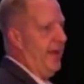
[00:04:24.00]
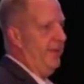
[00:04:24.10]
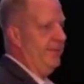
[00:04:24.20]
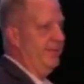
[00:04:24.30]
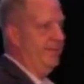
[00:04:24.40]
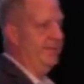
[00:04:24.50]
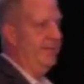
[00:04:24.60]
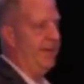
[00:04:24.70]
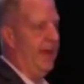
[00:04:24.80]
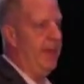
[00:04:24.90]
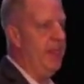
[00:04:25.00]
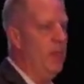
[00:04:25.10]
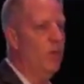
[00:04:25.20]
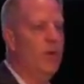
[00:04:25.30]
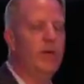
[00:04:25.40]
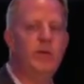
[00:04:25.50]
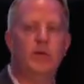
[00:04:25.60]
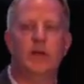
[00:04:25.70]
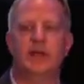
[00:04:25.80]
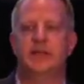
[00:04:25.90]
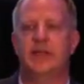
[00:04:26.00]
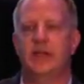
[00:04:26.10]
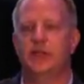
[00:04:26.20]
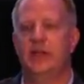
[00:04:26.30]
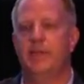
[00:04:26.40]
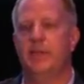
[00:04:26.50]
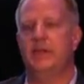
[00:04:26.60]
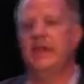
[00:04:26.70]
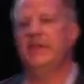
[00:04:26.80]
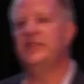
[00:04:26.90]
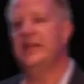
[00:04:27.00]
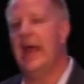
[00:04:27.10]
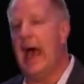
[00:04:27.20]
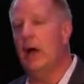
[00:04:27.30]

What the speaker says: out, okay? We're an organization that believes in